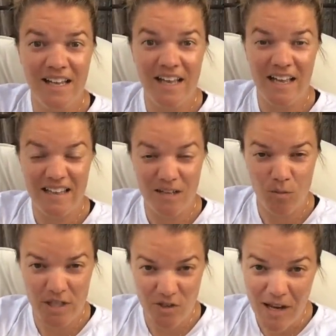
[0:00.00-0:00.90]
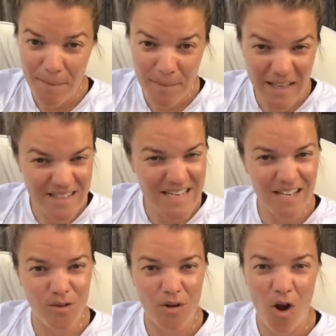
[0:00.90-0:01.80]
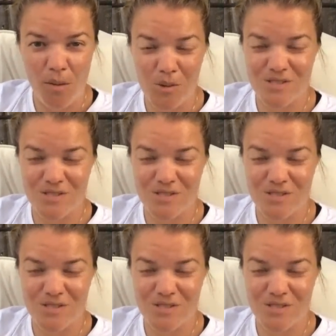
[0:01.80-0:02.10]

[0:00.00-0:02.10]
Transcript: and then when you come back down, almost